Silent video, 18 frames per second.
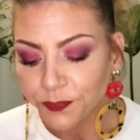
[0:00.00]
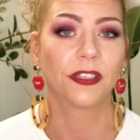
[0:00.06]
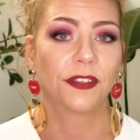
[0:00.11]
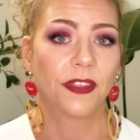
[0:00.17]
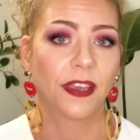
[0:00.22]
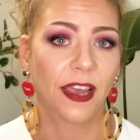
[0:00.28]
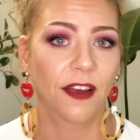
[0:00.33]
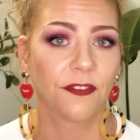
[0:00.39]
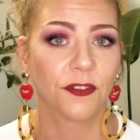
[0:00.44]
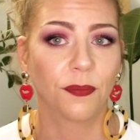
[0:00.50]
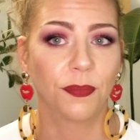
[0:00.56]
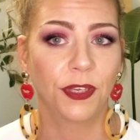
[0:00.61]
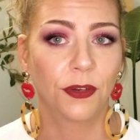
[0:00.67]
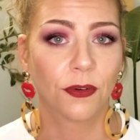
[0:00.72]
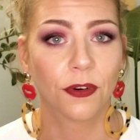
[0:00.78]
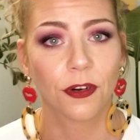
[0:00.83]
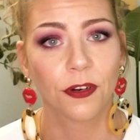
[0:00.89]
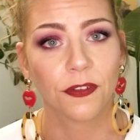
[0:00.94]
They have to be
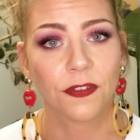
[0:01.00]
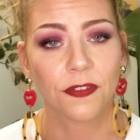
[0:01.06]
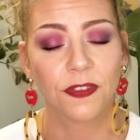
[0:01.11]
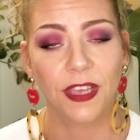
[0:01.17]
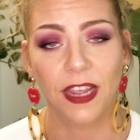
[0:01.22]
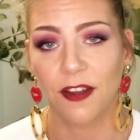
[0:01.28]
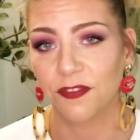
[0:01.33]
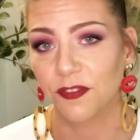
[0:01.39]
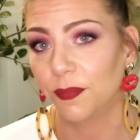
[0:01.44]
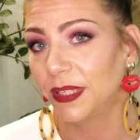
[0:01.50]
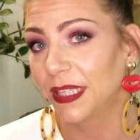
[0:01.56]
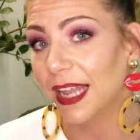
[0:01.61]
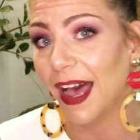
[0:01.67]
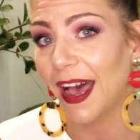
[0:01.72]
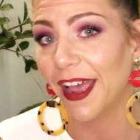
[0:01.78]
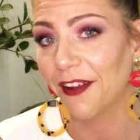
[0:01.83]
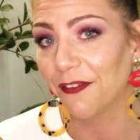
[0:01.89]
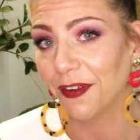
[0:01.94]
yours, they have to be
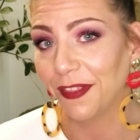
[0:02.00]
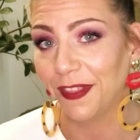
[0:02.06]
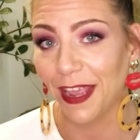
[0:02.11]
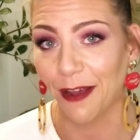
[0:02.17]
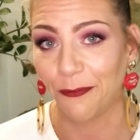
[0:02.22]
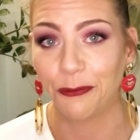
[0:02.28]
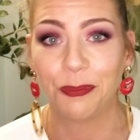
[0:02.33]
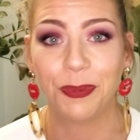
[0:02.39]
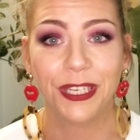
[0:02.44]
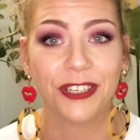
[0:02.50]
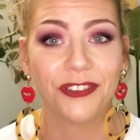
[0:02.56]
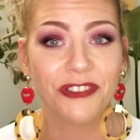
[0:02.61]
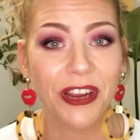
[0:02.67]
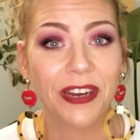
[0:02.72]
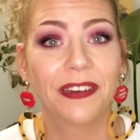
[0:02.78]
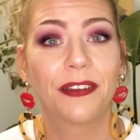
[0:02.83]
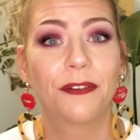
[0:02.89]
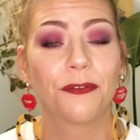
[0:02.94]
live, and they have to be
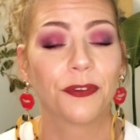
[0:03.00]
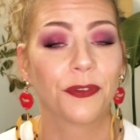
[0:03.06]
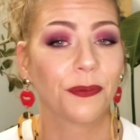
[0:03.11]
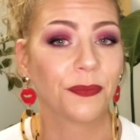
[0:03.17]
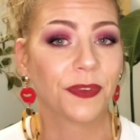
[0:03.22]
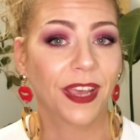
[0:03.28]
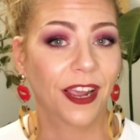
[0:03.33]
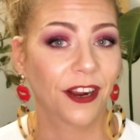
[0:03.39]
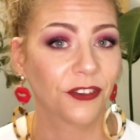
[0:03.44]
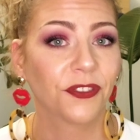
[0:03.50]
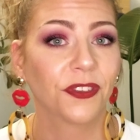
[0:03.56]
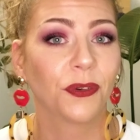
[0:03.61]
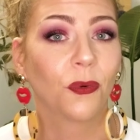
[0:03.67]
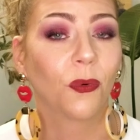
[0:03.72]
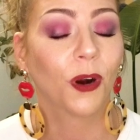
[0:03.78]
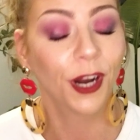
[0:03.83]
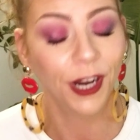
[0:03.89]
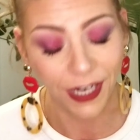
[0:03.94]
injected for them to actually
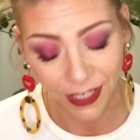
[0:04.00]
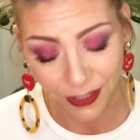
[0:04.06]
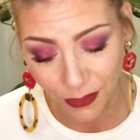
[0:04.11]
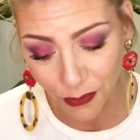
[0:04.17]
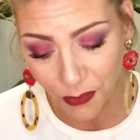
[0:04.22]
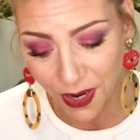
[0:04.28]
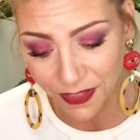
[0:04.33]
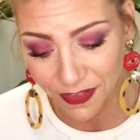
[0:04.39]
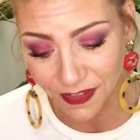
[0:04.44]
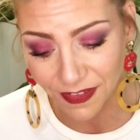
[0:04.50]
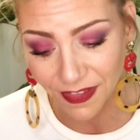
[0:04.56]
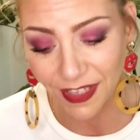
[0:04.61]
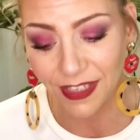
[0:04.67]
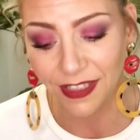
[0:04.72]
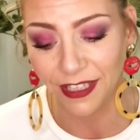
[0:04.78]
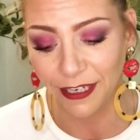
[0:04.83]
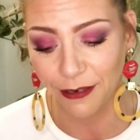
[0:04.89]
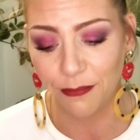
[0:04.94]
work in the way that they
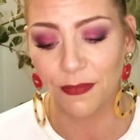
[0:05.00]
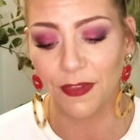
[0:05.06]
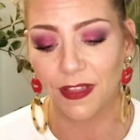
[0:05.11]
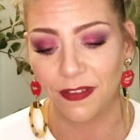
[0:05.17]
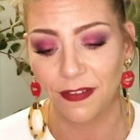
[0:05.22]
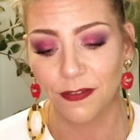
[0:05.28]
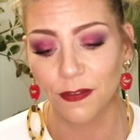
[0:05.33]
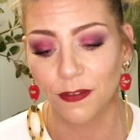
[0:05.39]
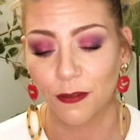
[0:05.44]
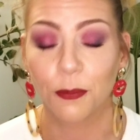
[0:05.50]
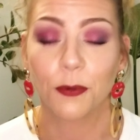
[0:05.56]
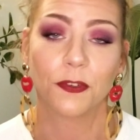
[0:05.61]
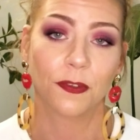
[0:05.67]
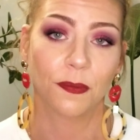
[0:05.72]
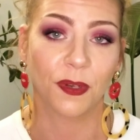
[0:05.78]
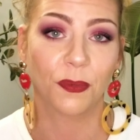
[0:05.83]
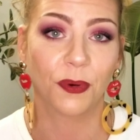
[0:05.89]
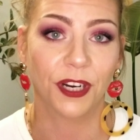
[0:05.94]
claim that these are supposed to
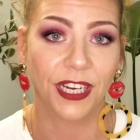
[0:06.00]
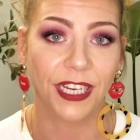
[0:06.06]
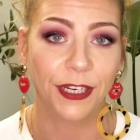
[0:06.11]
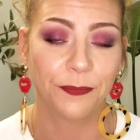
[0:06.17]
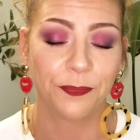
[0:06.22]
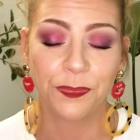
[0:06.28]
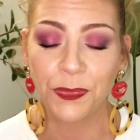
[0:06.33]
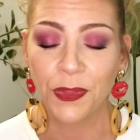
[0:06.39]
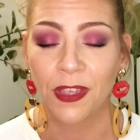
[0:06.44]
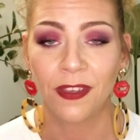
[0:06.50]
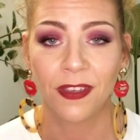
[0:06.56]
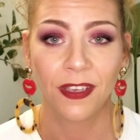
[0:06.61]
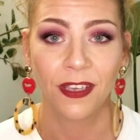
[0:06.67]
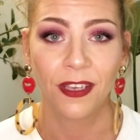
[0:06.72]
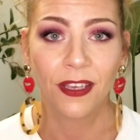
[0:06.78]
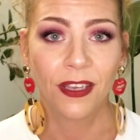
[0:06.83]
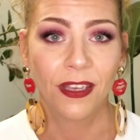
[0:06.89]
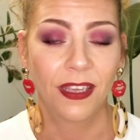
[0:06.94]
be working.
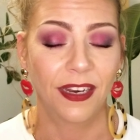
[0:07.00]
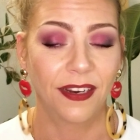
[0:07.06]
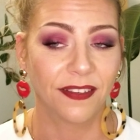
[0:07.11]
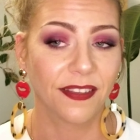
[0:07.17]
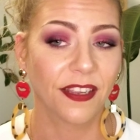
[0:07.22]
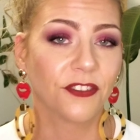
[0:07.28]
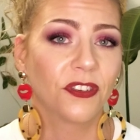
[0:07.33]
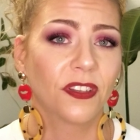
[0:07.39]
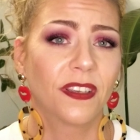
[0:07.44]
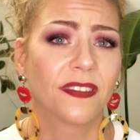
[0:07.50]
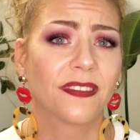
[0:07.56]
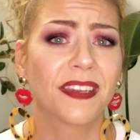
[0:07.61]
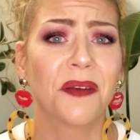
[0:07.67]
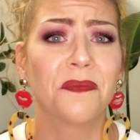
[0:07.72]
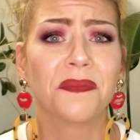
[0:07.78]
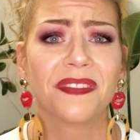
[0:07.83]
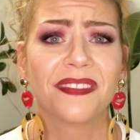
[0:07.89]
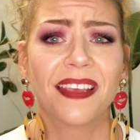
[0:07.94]
And essentially a
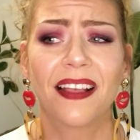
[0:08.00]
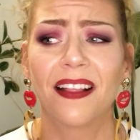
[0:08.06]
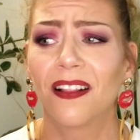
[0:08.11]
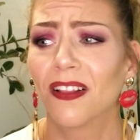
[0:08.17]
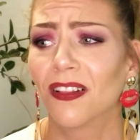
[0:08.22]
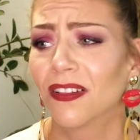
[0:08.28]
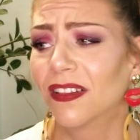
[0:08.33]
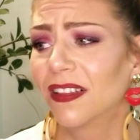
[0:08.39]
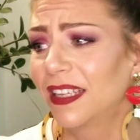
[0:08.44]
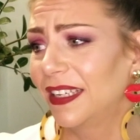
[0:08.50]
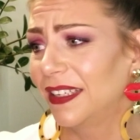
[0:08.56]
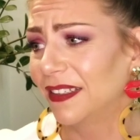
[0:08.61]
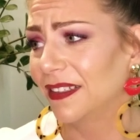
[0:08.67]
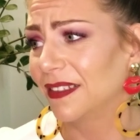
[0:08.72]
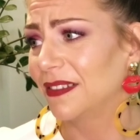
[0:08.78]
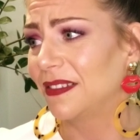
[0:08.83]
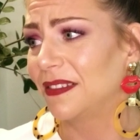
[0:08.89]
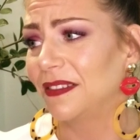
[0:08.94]
stem cell
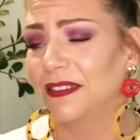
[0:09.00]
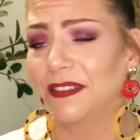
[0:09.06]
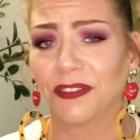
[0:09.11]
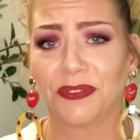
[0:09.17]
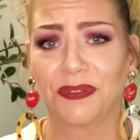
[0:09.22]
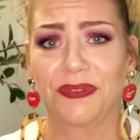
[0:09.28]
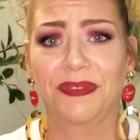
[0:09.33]
is, you know,